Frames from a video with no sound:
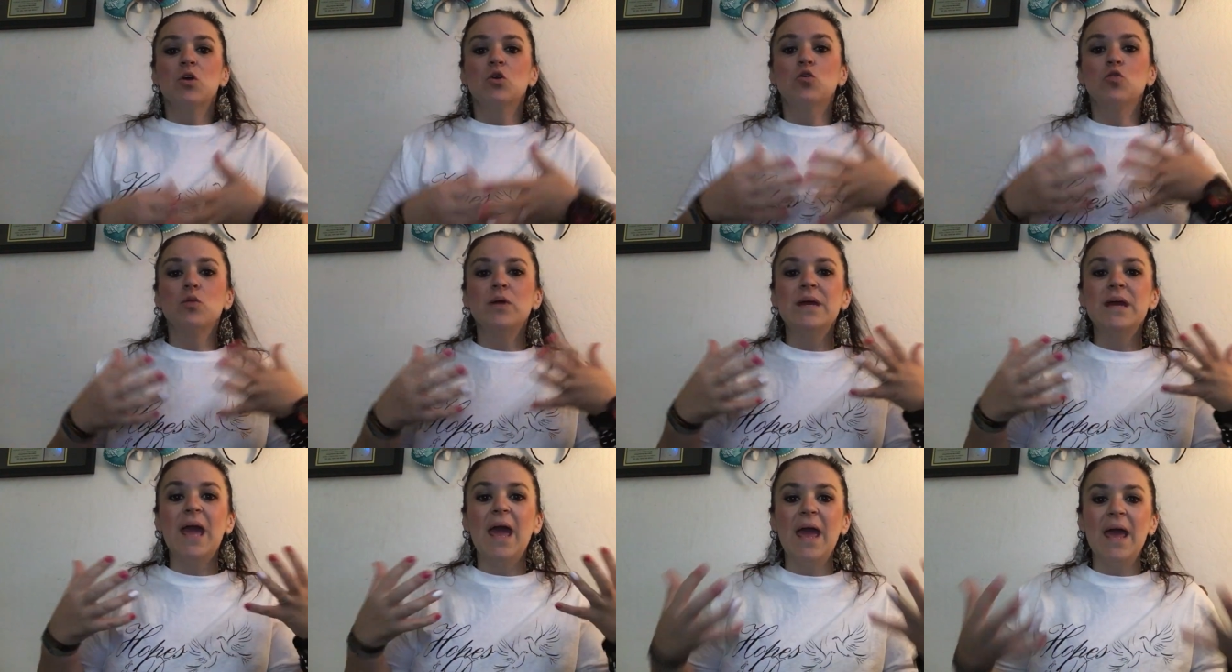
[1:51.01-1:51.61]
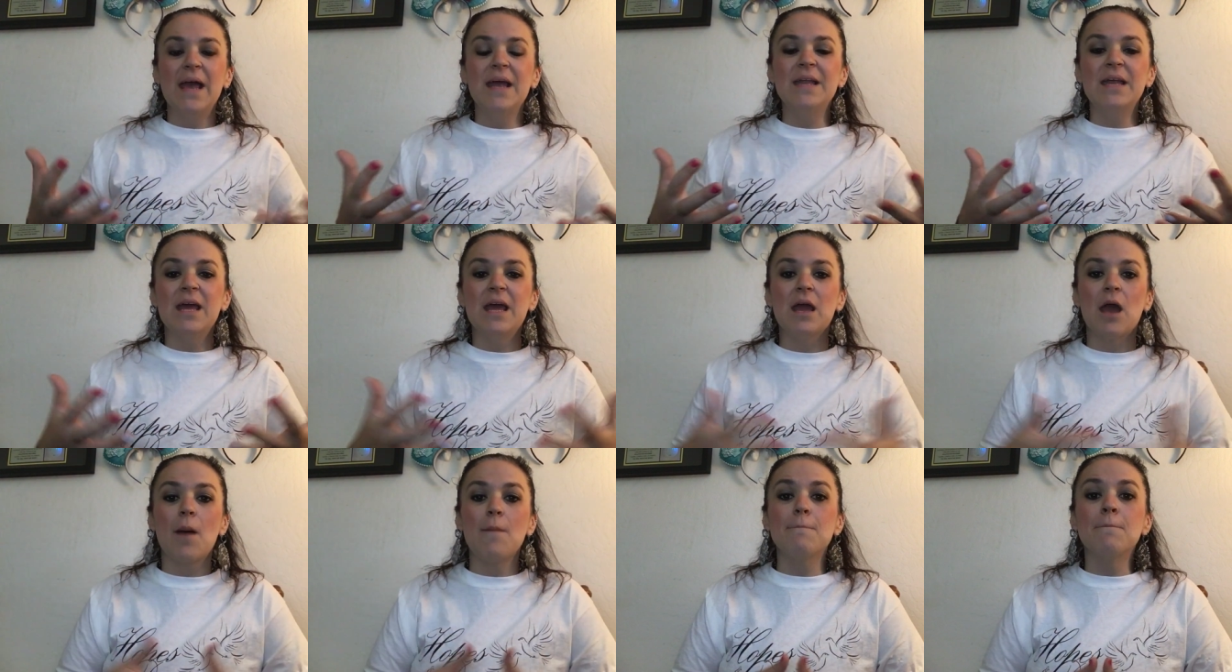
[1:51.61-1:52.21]

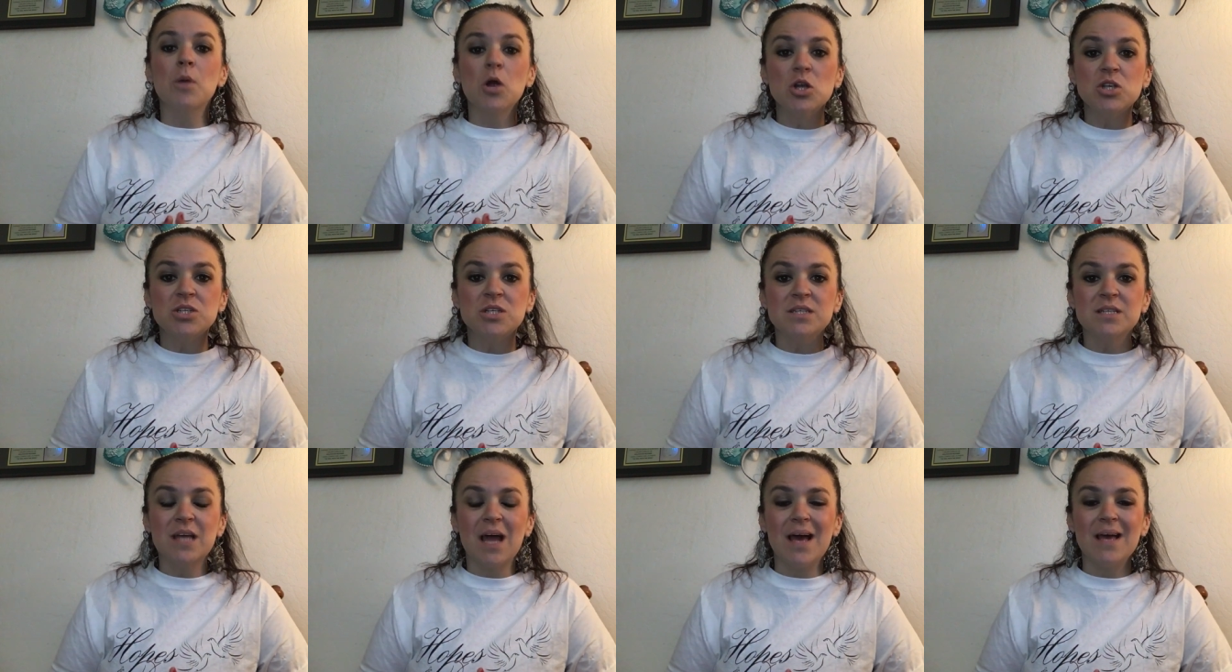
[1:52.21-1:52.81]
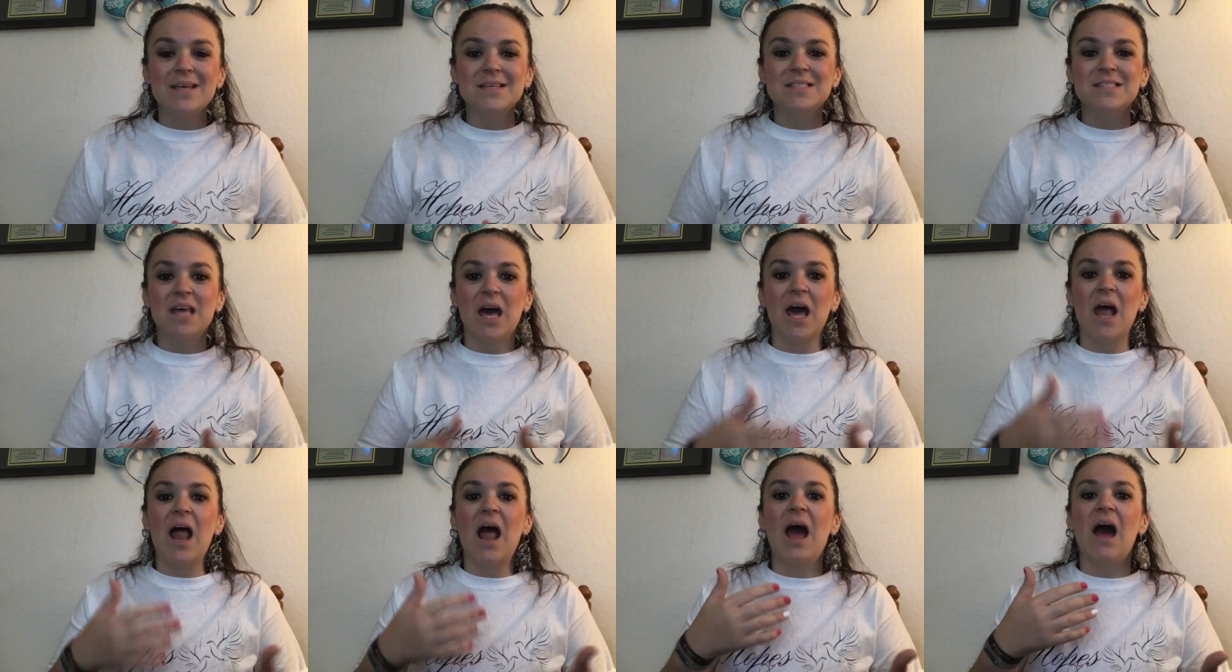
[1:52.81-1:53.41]
creating merchandise
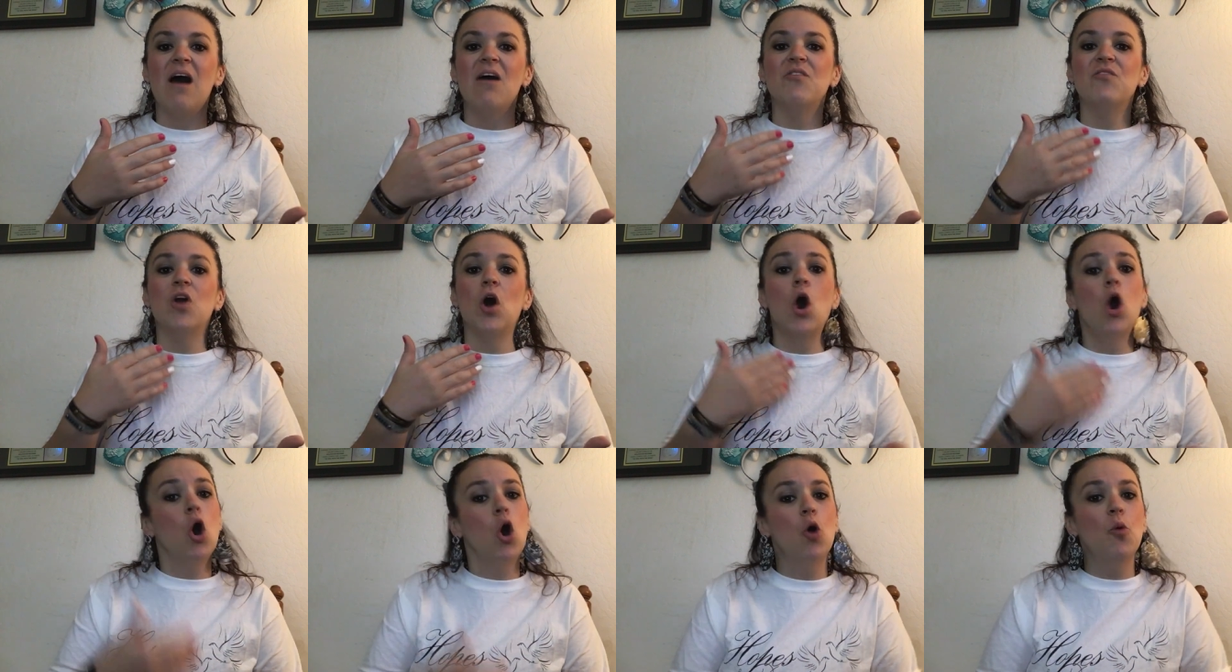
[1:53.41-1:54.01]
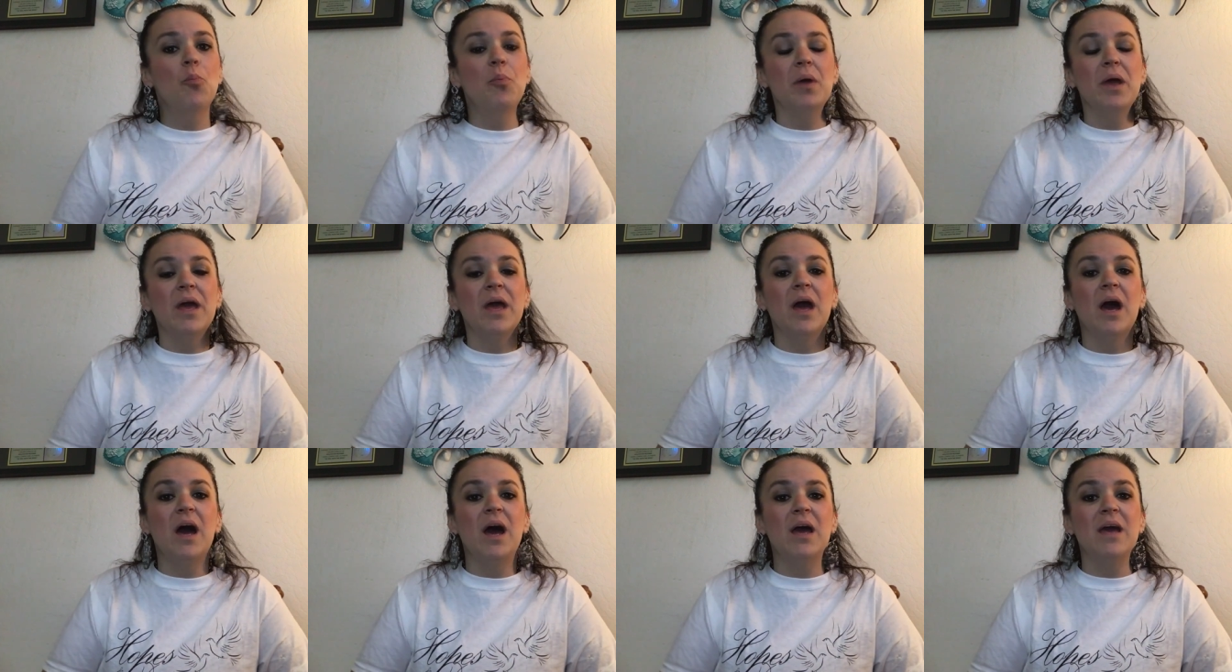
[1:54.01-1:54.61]
that have hope
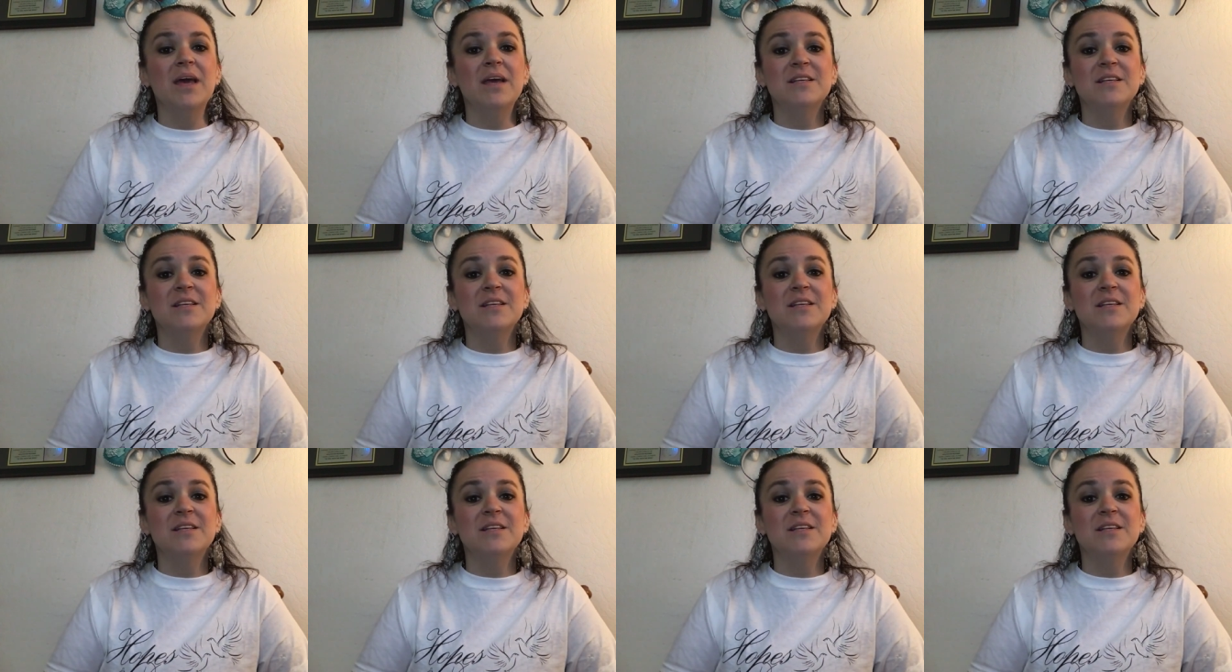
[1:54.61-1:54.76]
uh,